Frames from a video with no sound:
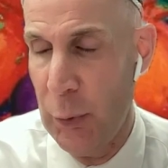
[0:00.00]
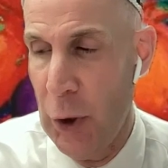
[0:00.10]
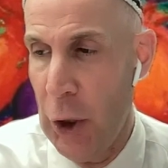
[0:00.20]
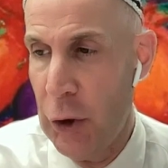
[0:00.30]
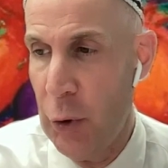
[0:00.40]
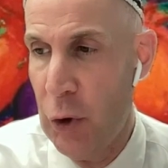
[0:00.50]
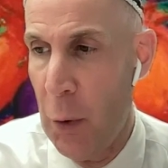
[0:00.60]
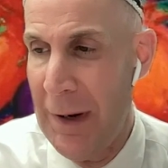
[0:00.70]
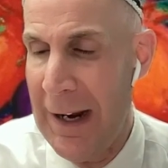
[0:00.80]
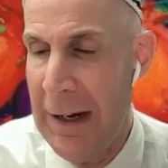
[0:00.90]
to
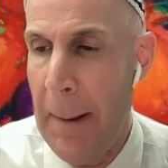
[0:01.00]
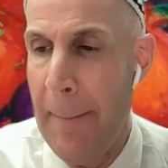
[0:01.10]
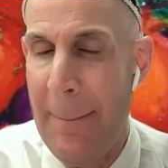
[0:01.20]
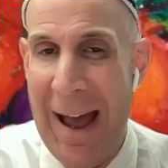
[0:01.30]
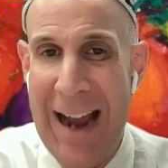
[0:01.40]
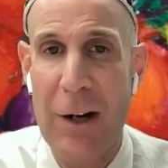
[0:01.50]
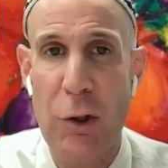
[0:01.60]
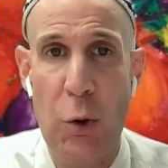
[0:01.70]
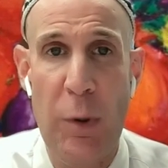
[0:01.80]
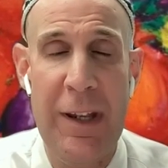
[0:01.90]
donate
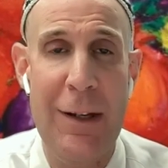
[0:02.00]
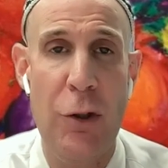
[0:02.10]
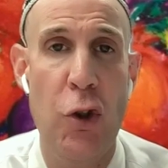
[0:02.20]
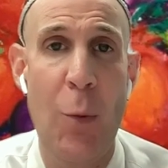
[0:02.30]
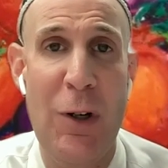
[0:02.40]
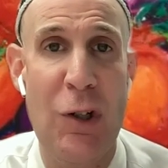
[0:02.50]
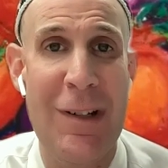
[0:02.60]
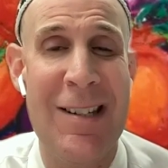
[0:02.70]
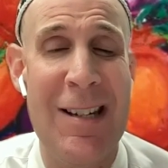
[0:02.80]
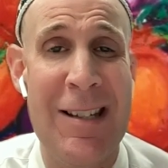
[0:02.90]
back to the Jewish
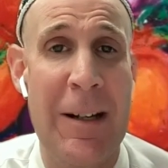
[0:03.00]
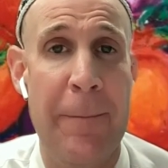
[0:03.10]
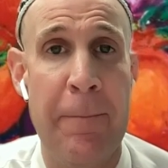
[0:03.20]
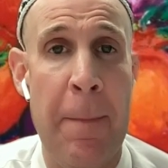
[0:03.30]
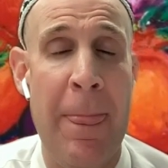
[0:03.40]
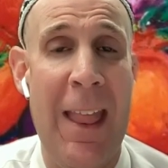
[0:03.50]
system